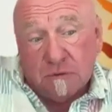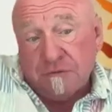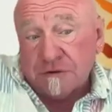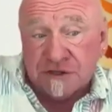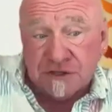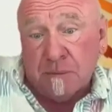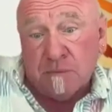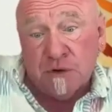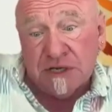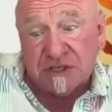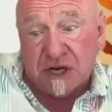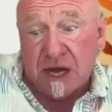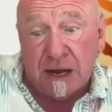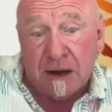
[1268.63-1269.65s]
for some
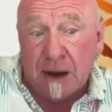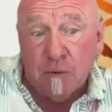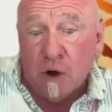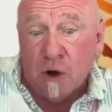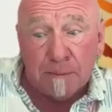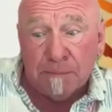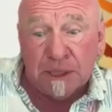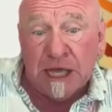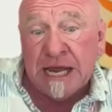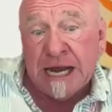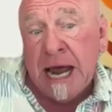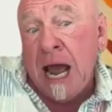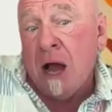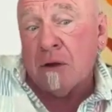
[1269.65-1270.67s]
reason. I want to
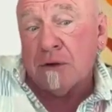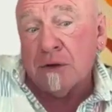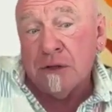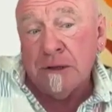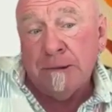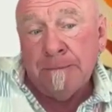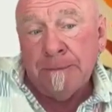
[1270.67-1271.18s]
play it out.